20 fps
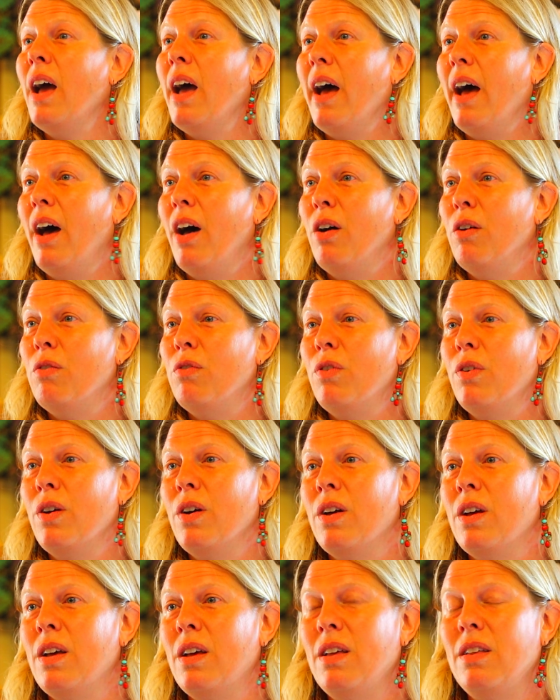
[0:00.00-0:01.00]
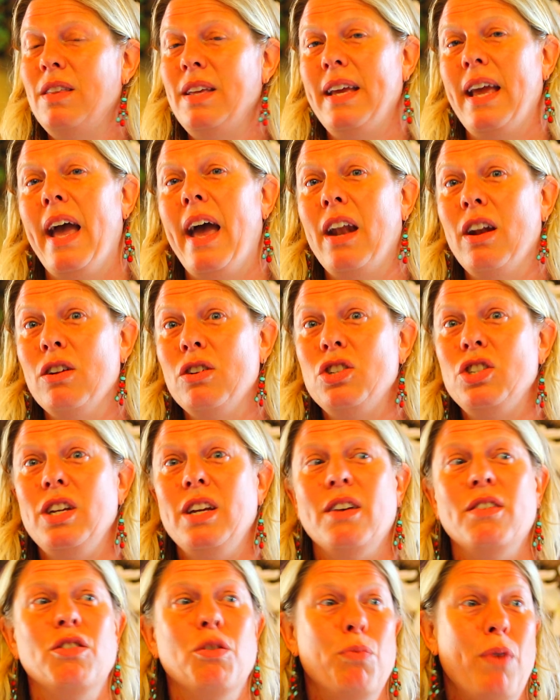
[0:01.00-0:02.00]
of the energy
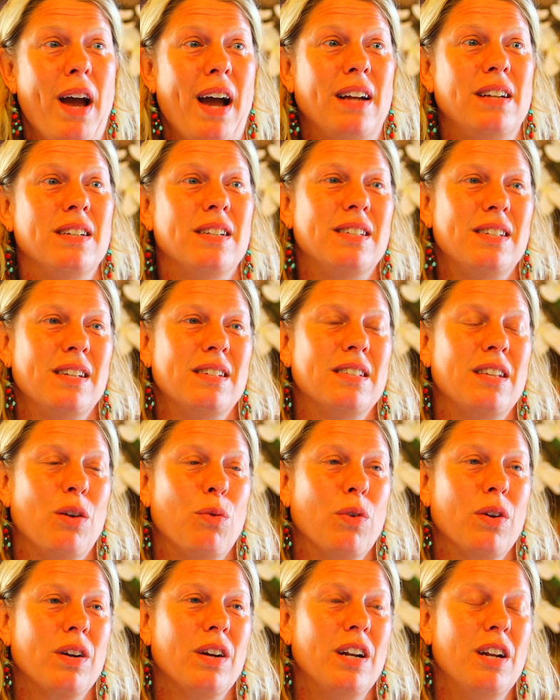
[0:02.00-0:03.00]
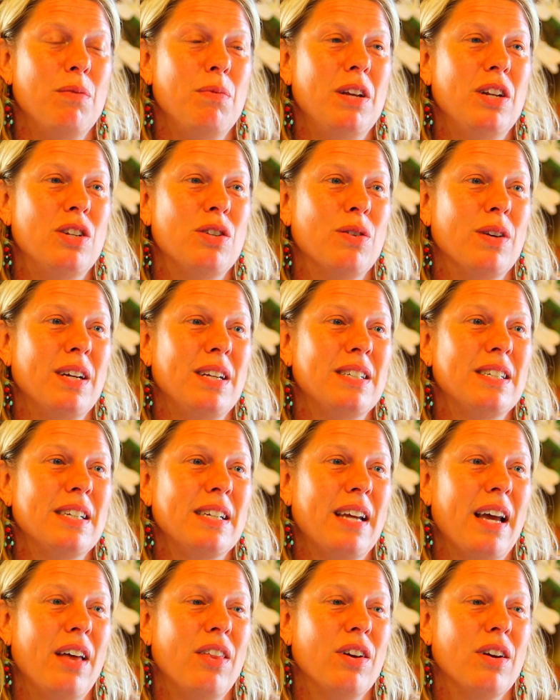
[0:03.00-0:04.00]
of the practices that we're going to be doing
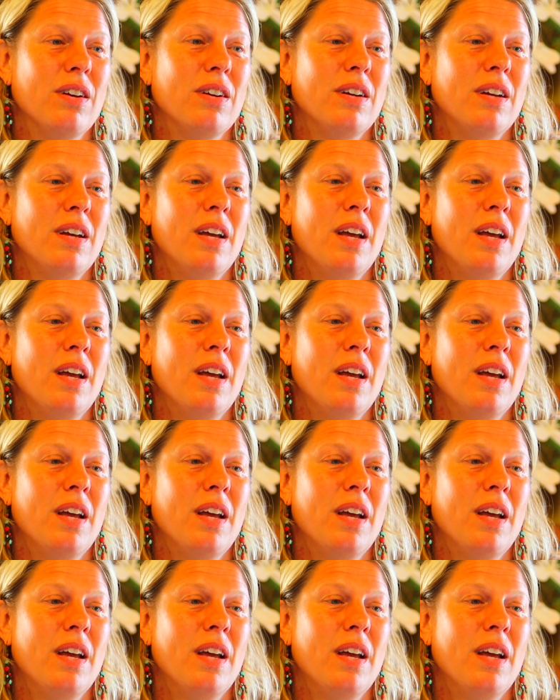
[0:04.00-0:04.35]
together.